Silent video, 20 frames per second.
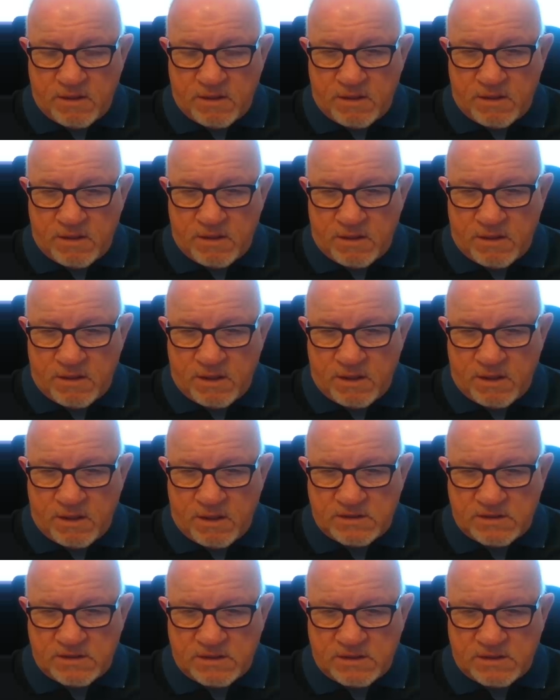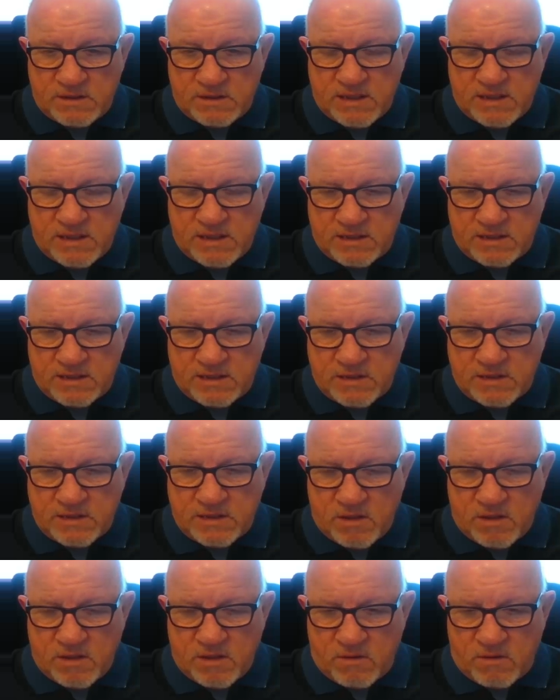knight takes
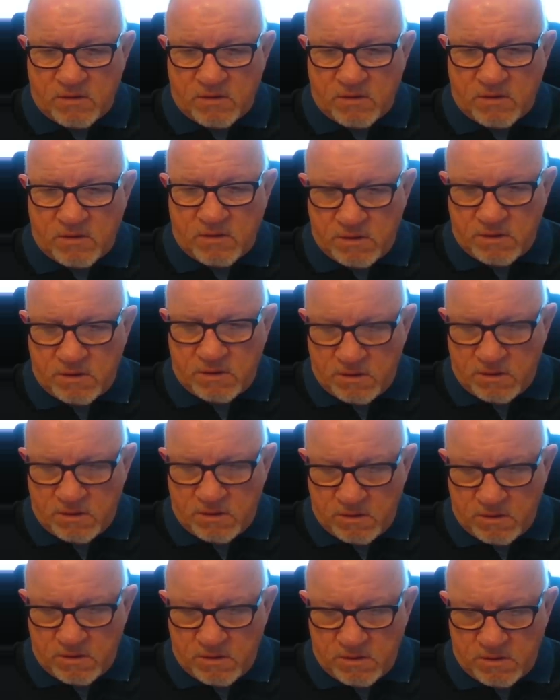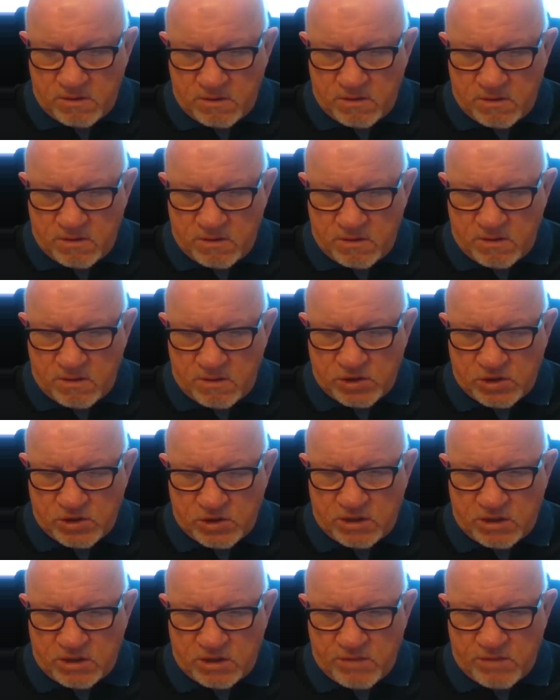on
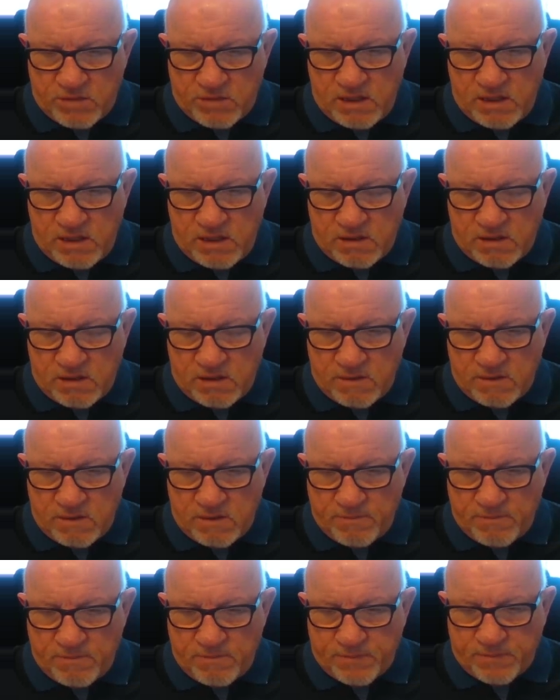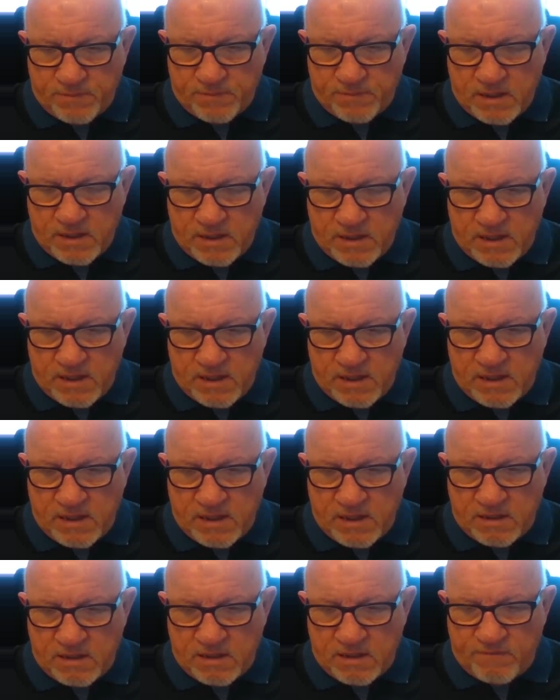g3, and
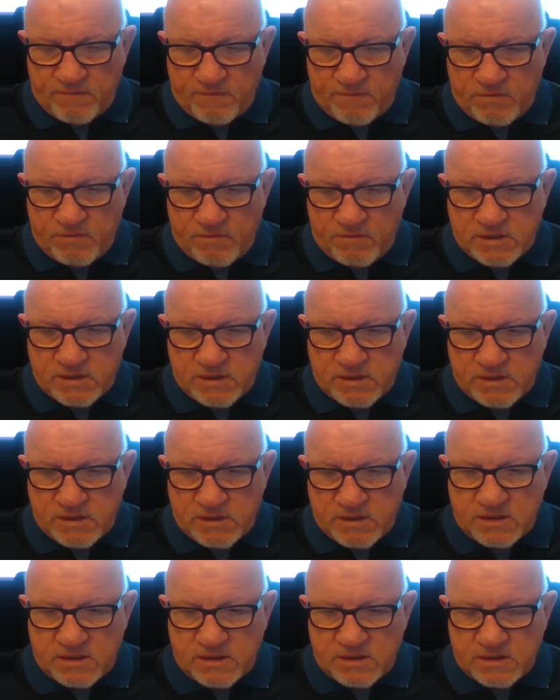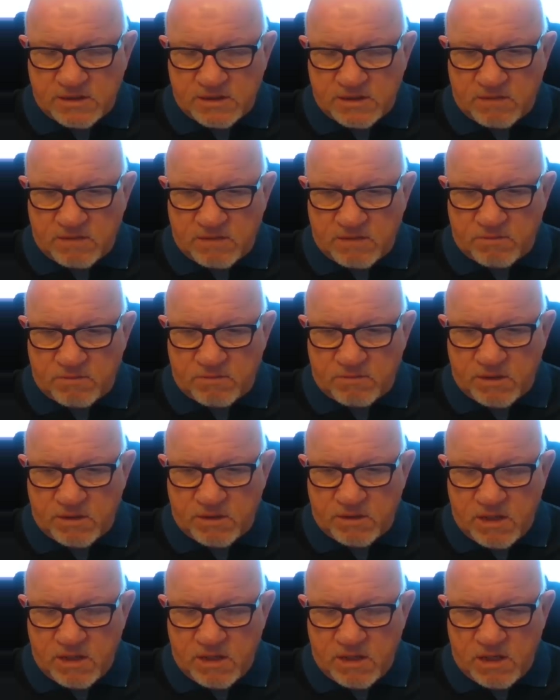if he retakes and I take with my
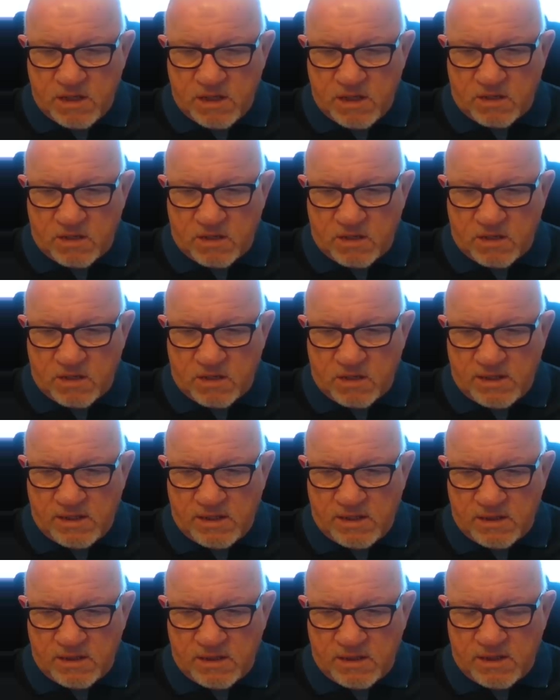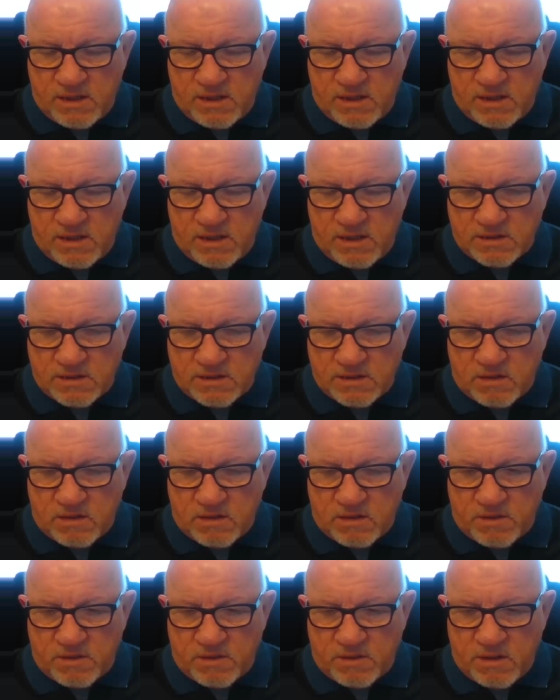queen, he has to go
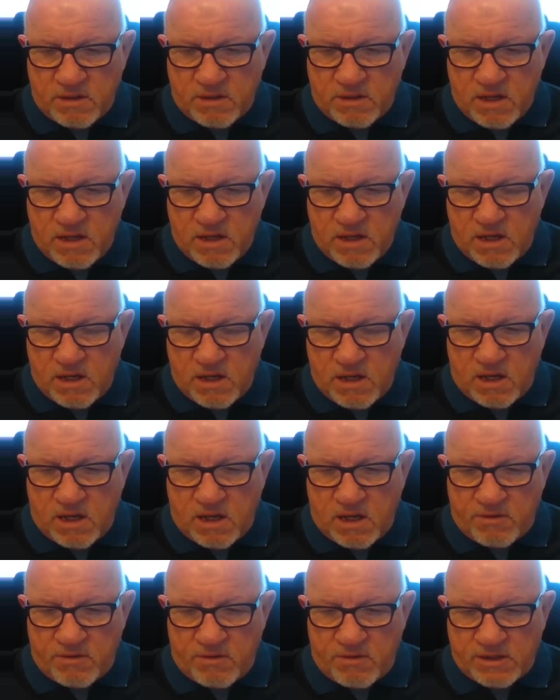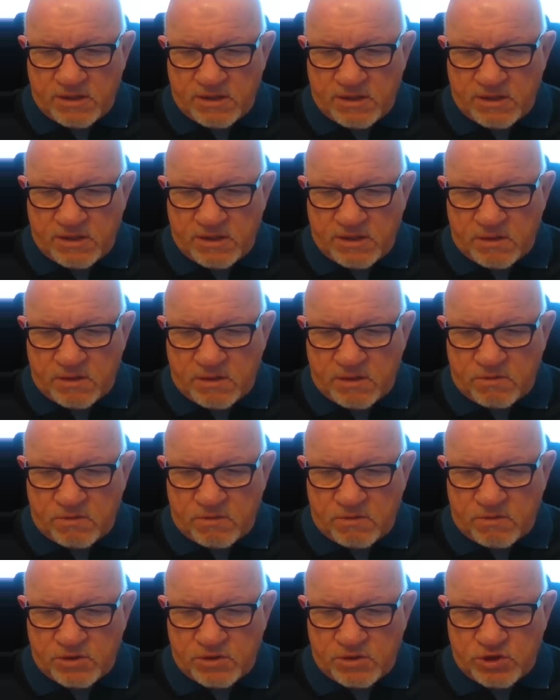on either h1 or
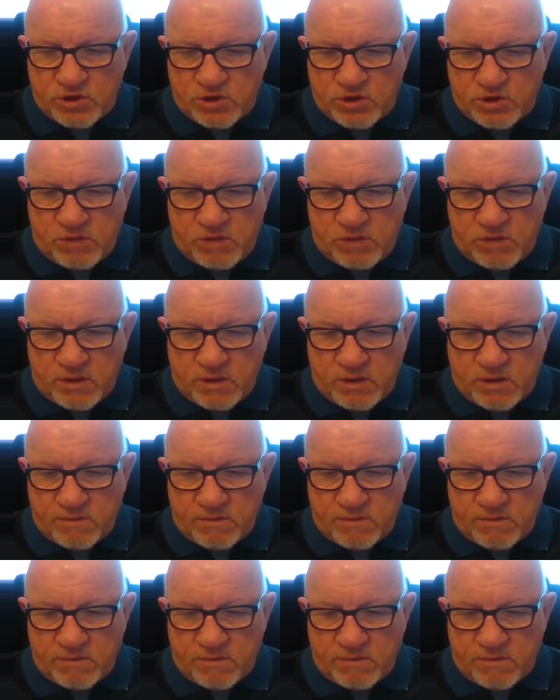g1,